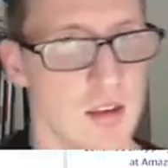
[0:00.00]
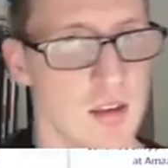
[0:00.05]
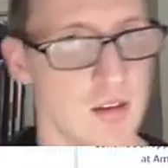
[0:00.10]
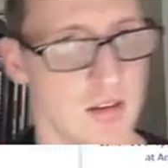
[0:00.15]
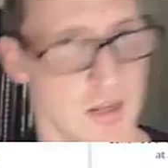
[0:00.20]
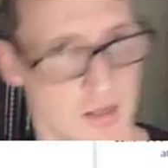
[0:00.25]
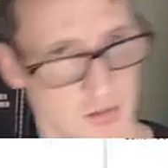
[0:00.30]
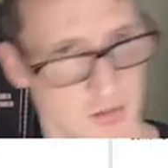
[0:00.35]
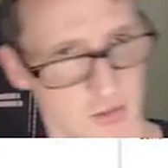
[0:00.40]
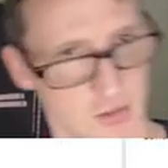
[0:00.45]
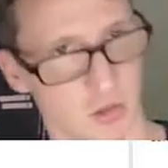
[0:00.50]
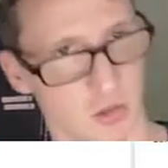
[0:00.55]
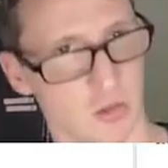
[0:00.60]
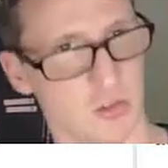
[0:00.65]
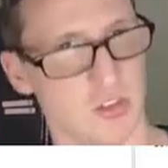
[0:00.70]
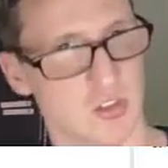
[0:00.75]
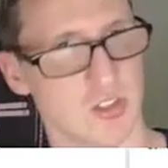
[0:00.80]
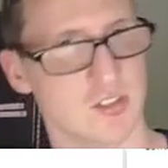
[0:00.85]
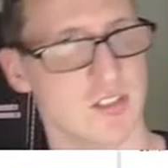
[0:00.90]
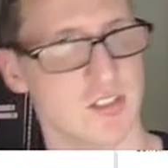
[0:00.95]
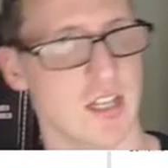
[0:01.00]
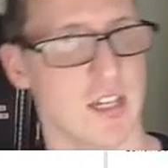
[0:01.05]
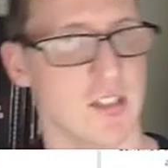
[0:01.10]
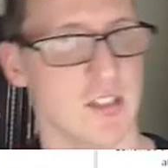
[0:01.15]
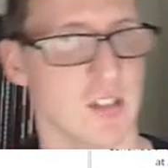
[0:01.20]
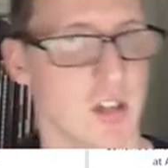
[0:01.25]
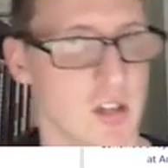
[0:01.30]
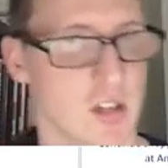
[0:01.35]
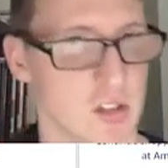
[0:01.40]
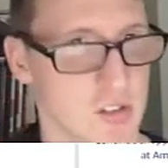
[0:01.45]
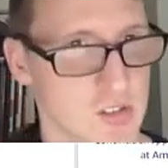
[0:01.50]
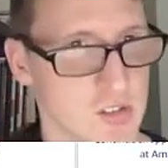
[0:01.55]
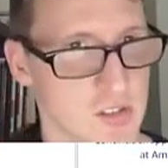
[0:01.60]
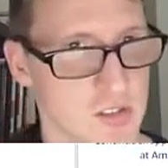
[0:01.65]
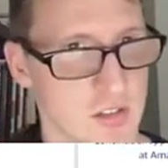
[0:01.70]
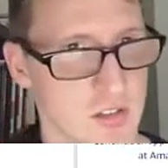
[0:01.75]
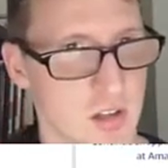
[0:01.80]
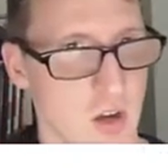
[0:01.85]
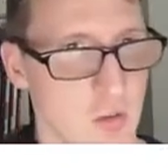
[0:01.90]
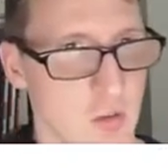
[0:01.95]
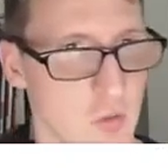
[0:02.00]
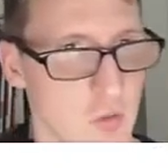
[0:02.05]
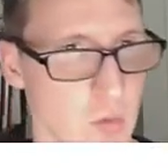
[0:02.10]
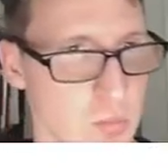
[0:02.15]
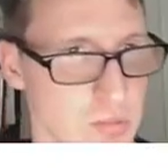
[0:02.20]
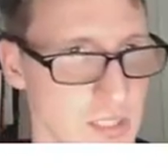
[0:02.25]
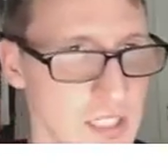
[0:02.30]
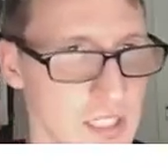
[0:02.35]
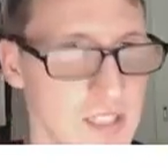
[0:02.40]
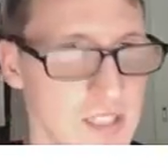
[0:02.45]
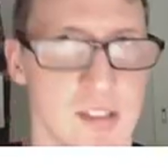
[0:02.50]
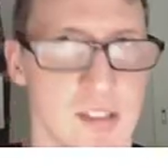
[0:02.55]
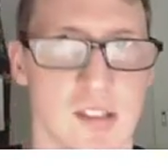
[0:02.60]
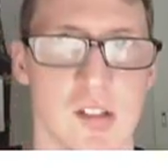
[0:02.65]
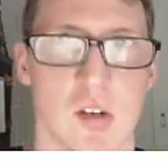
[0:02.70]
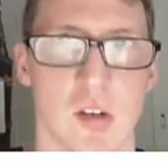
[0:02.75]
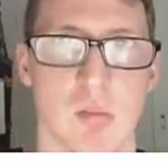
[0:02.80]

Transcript: Now you also take notice of her branding.